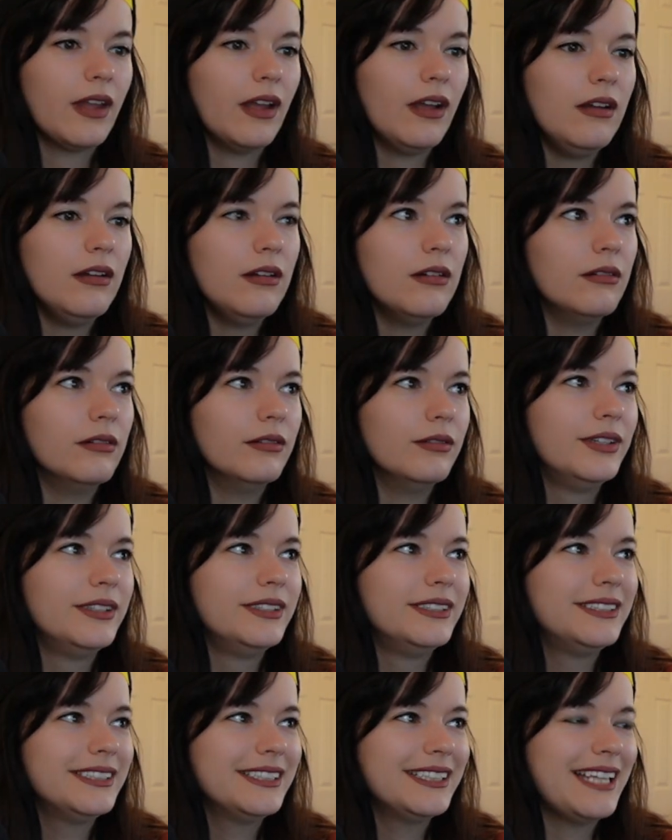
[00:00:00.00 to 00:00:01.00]
Oh,
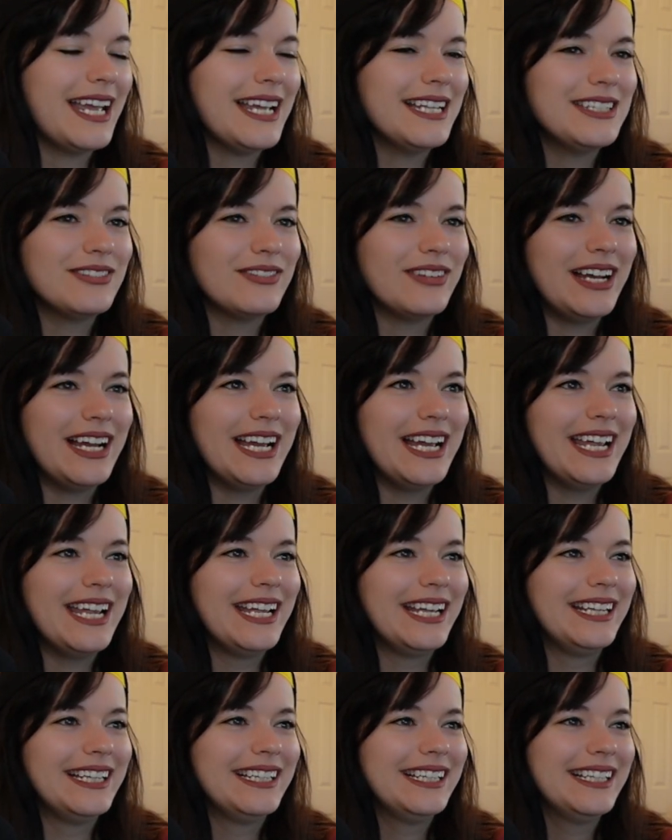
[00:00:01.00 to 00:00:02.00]
that's
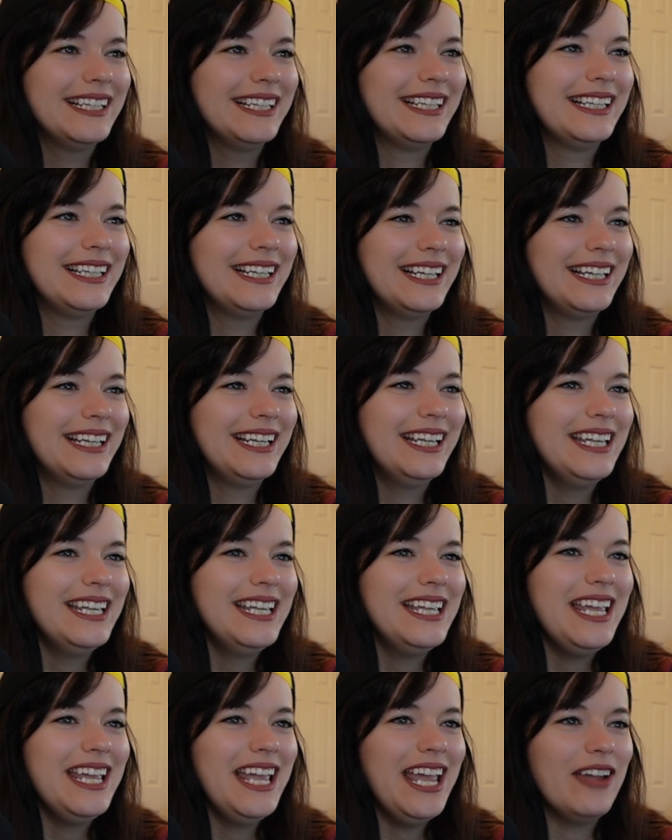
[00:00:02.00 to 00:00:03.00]
why
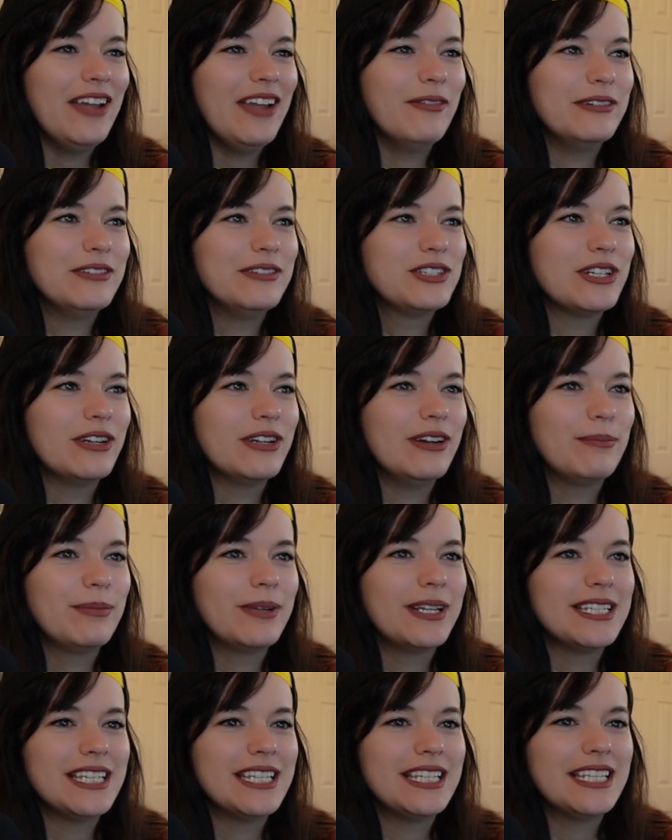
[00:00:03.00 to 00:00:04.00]
it won't show up,
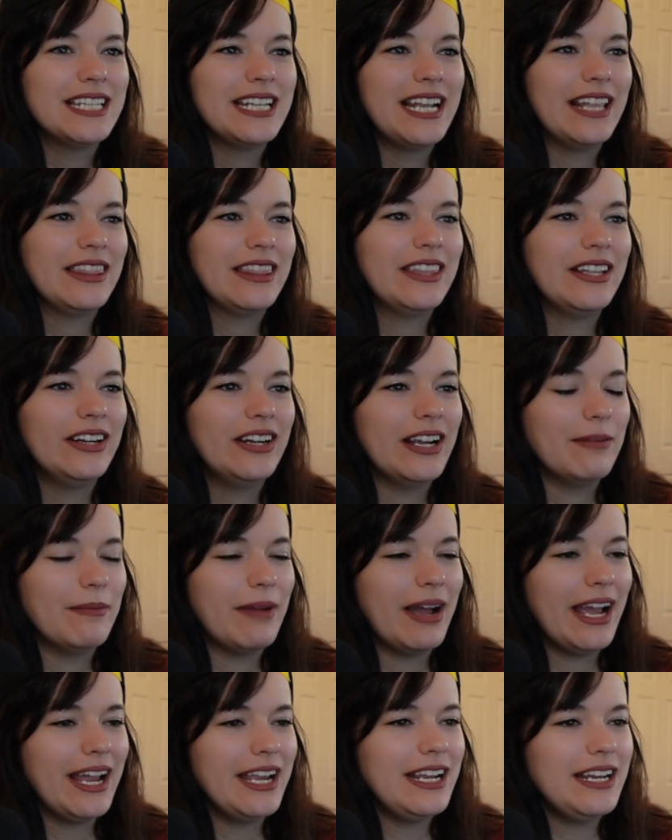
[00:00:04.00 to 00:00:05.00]
because it's an anthurium.
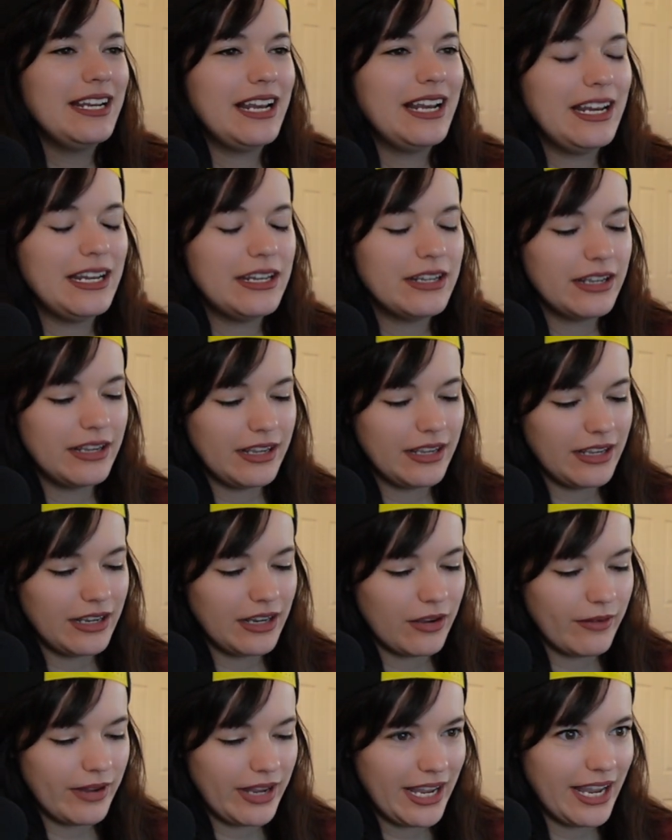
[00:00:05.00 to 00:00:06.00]
I need to
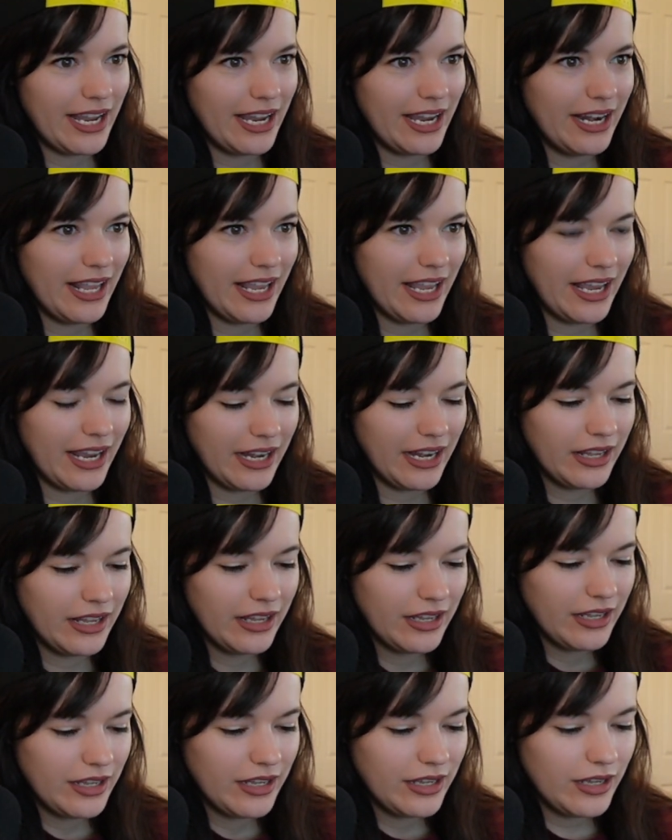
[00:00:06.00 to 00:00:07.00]
go ahead and
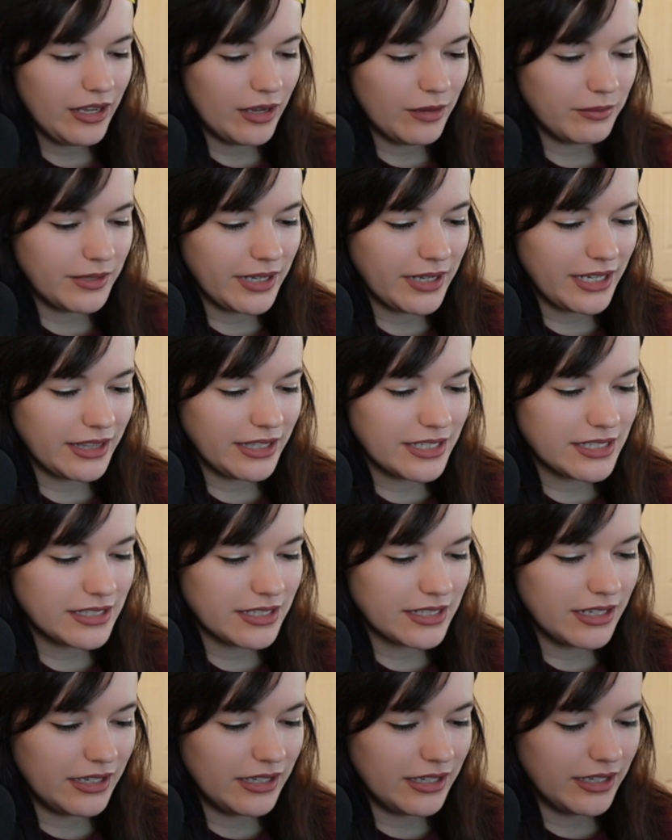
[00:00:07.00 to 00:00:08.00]
update
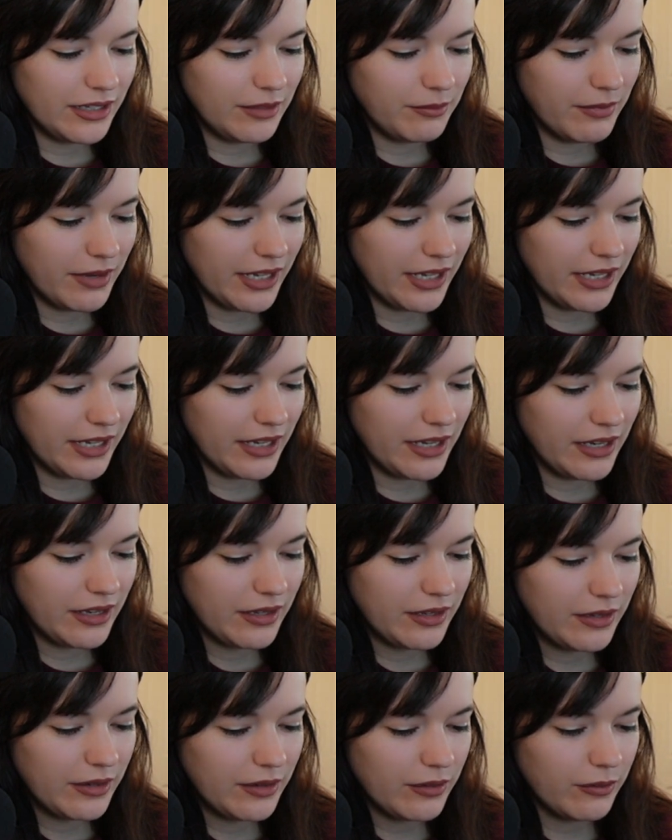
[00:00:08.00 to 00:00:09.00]
this on my
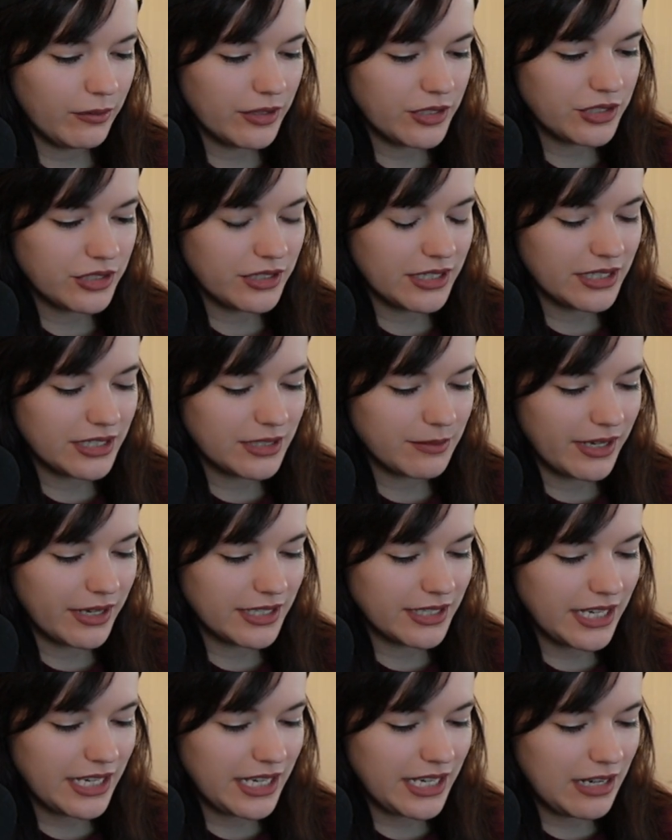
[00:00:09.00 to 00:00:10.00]
wish list
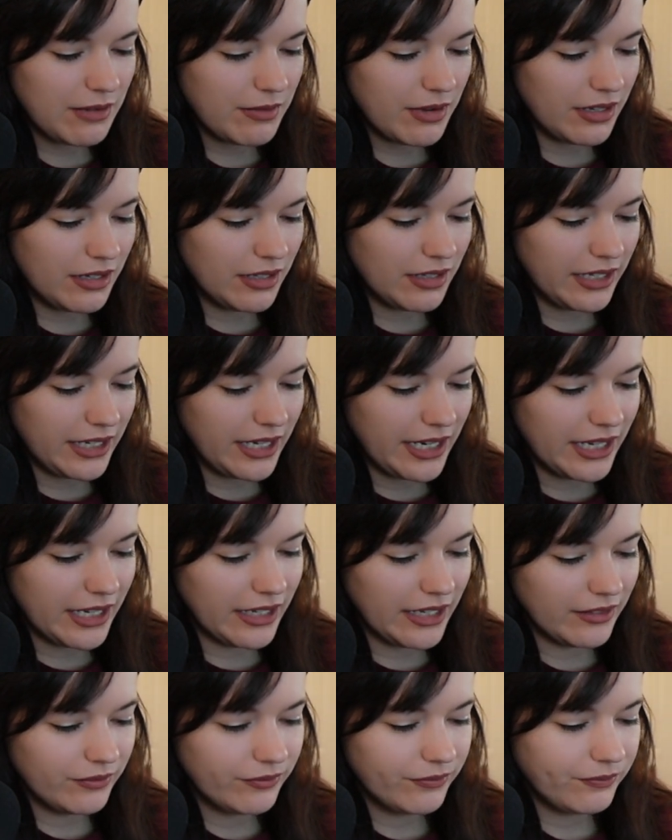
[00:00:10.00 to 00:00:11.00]
because I keep calling
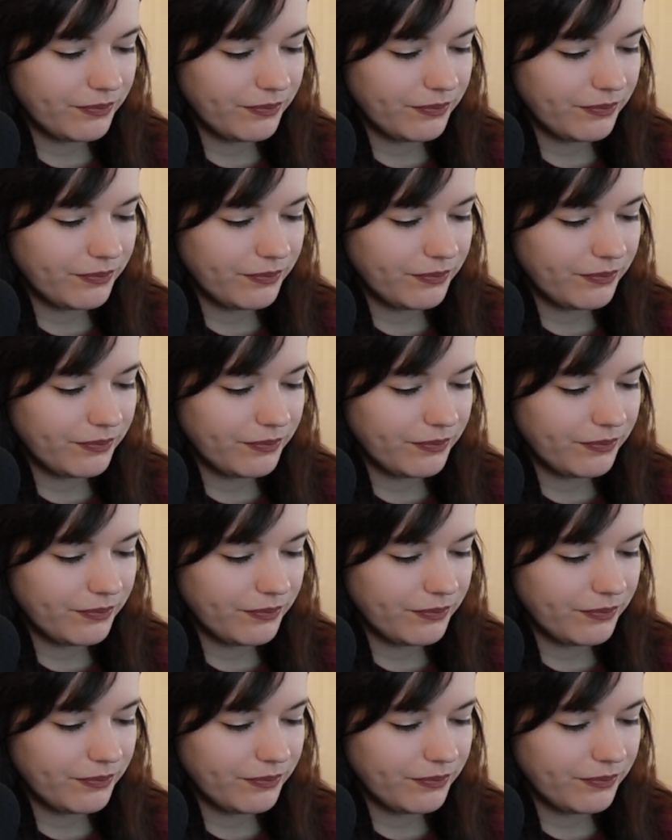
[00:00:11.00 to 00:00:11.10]
it